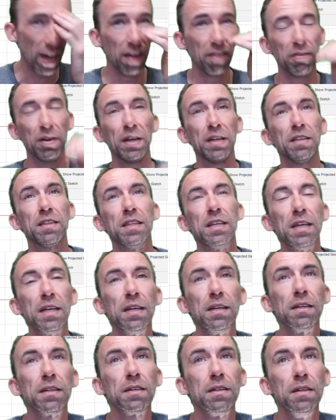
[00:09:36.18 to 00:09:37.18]
I
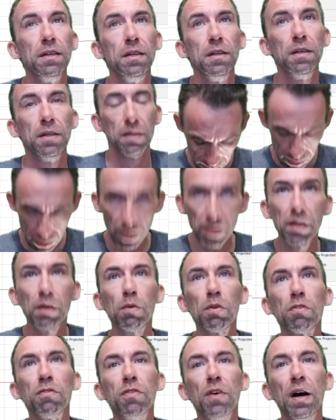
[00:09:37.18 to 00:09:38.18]
think. So I
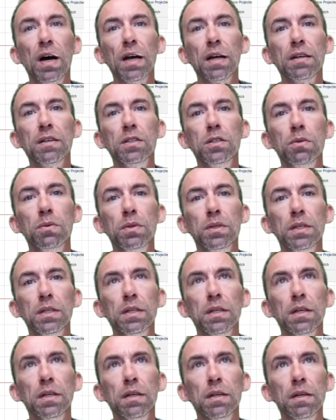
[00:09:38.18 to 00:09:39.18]
think we're fine
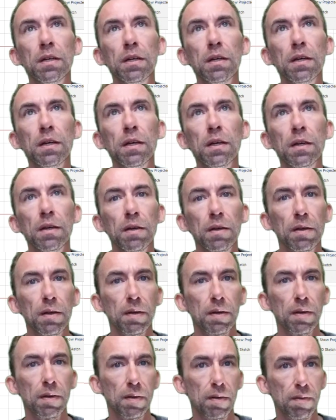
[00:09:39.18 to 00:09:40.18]
doing, I
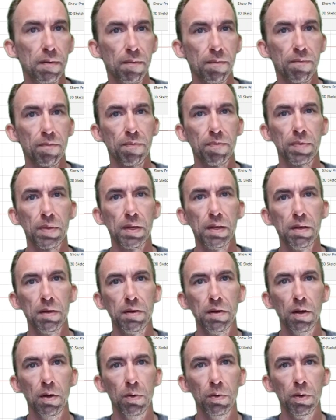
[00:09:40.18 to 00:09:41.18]

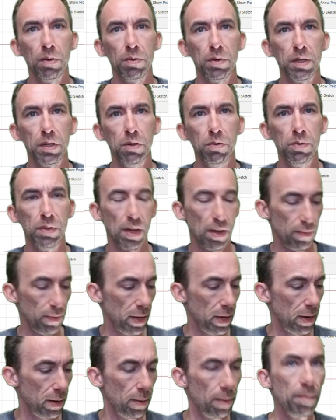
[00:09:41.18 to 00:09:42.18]
want you
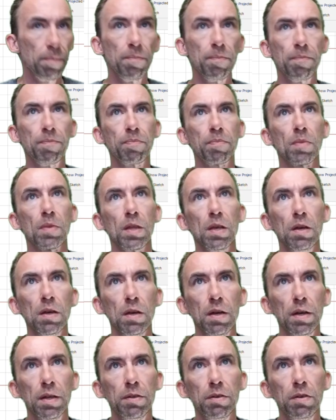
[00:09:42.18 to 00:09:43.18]
down there.
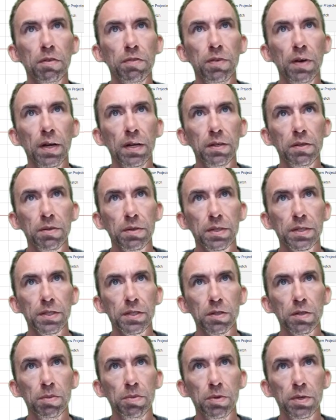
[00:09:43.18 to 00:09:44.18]
I think we're fine doing
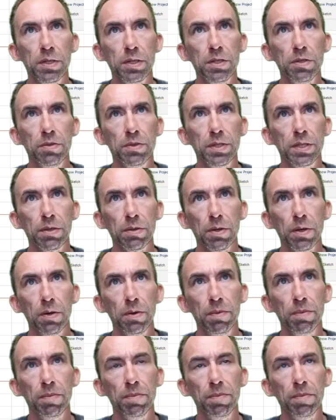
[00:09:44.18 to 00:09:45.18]
a
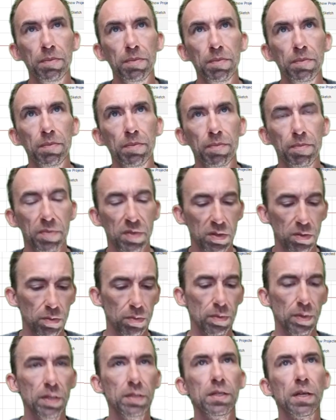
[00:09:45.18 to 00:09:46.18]
0.20.
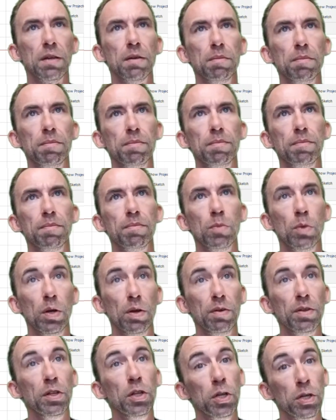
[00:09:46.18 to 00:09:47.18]
That's kind of,
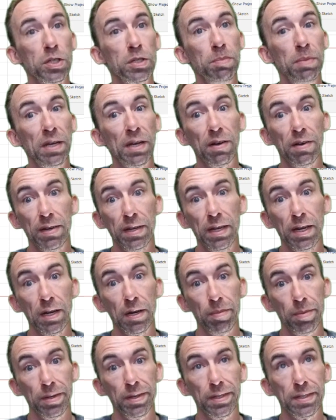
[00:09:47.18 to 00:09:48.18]
well, it looks big on
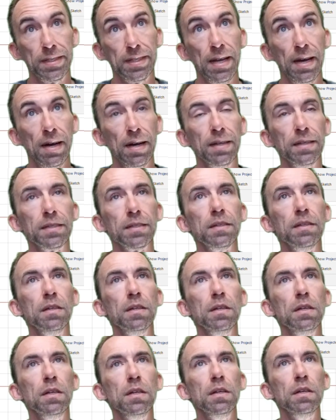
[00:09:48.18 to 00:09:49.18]
here, but it's not.
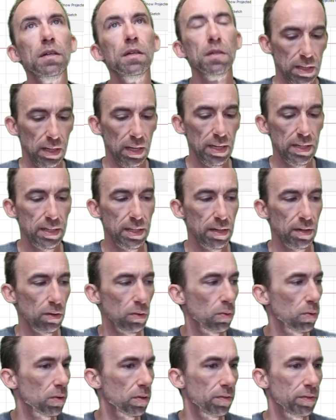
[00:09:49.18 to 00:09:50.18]
It's less
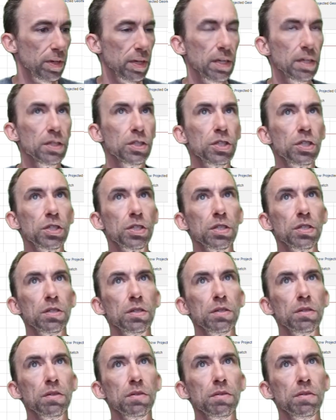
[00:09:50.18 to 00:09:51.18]
than 1/4 of an inch.
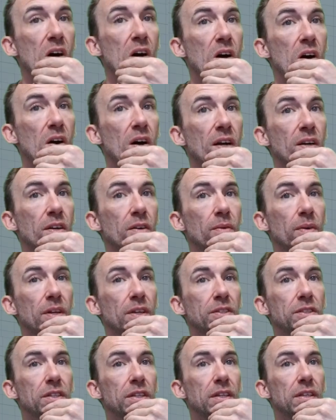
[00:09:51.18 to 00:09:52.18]
Oh, I know
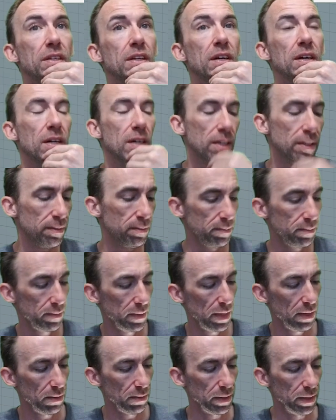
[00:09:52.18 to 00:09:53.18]
what I should have
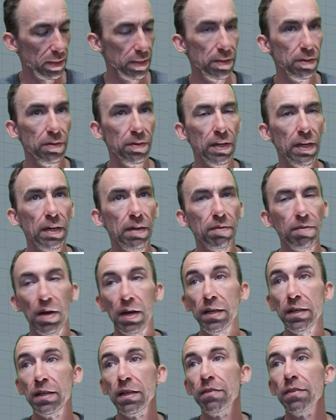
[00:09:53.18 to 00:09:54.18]
done. I don't need to do
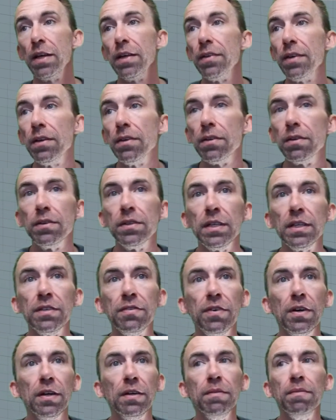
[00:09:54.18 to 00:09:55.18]
that. I can leave that there though,
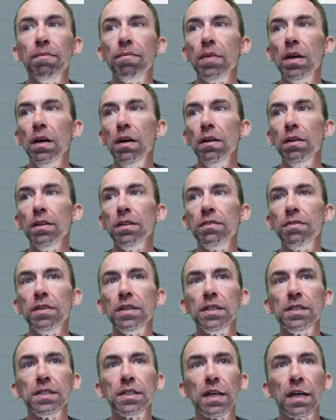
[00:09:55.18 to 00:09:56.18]
that's fine.
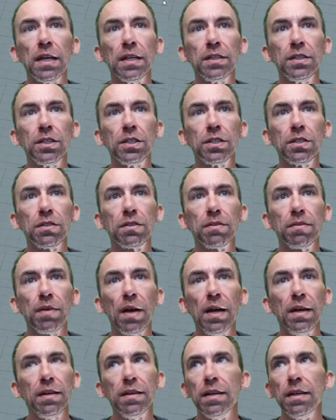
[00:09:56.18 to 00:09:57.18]
Let's finish sketch.
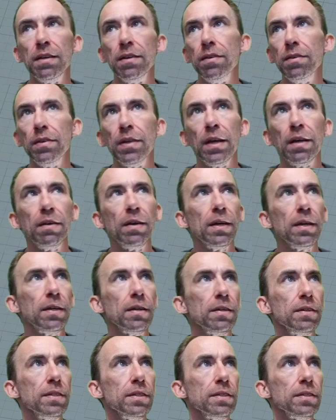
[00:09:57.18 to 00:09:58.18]
I didn't need to do that.
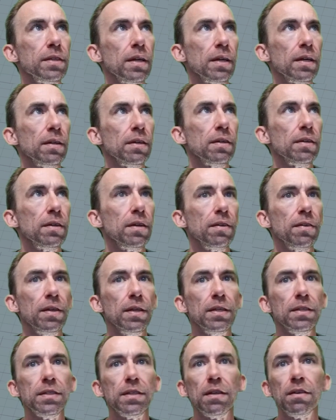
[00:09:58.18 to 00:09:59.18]
I could have
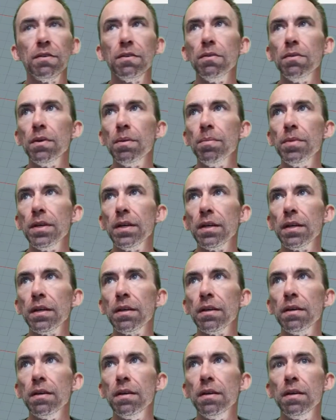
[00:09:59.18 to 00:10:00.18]
done this. I don't know what I'm
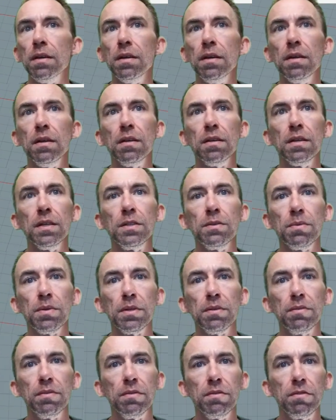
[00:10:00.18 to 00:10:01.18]
thinking.
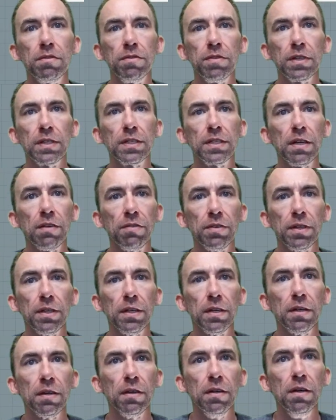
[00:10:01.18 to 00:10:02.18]
This would have fixed
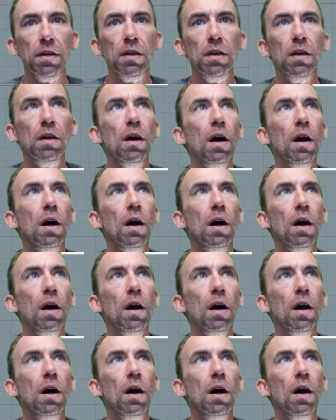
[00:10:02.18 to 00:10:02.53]
everything.